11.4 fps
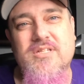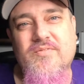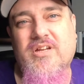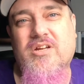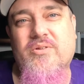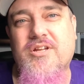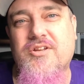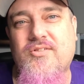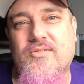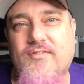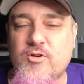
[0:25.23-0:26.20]
this video
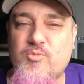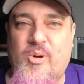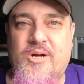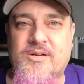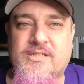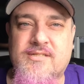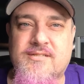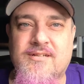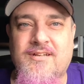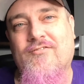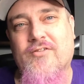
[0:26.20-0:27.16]
into a few
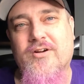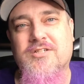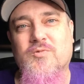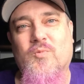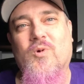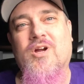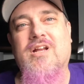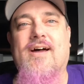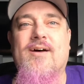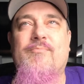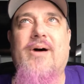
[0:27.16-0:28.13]
parts. First, we're
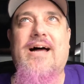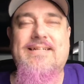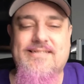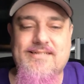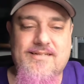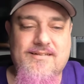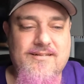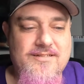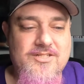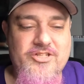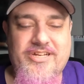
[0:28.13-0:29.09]
going to unbox it
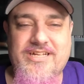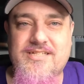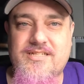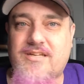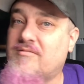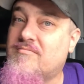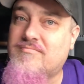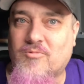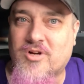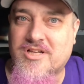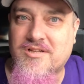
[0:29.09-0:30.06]
so you can see
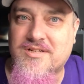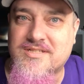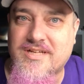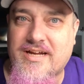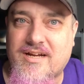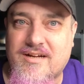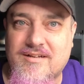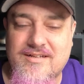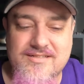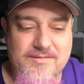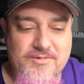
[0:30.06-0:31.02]
what it looks like,
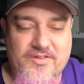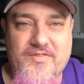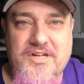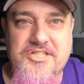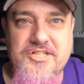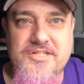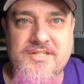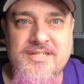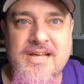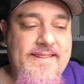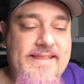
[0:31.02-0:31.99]
some of the
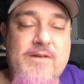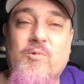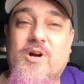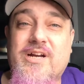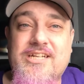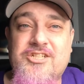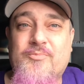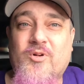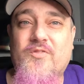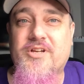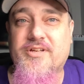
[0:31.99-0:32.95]
features. Then we're gonna
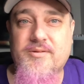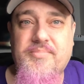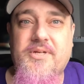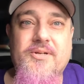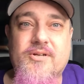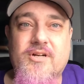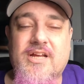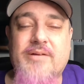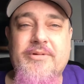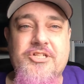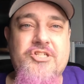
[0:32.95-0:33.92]
jump over to the computer
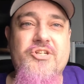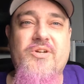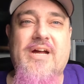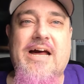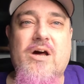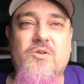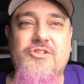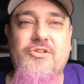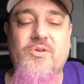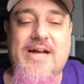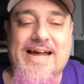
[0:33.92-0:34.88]
and I'm gonna show you how
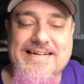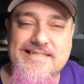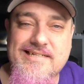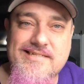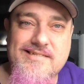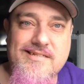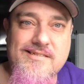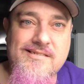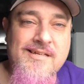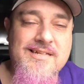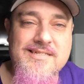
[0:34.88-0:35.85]
to access
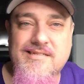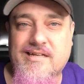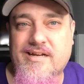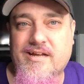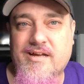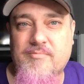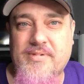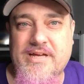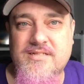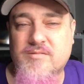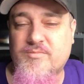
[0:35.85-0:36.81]
it, set it
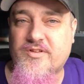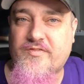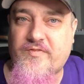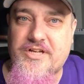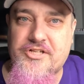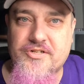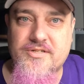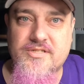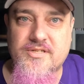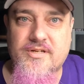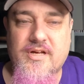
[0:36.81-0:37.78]
up, and some of the
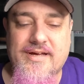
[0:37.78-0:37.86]
features